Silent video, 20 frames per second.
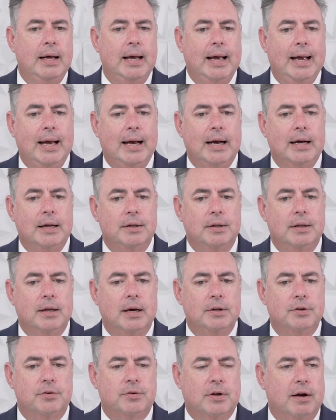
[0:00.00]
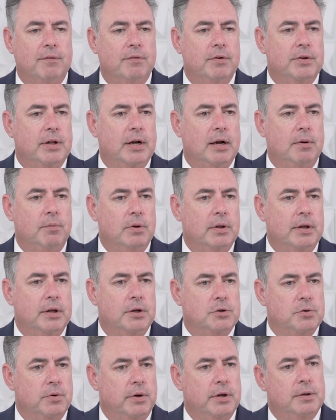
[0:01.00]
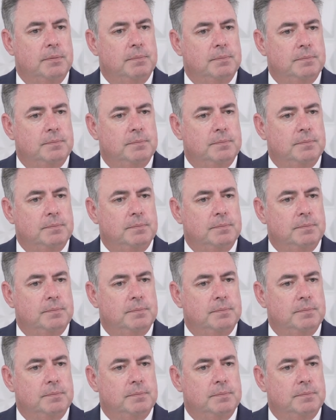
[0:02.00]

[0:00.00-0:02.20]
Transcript: and I discovered that I really enjoyed it.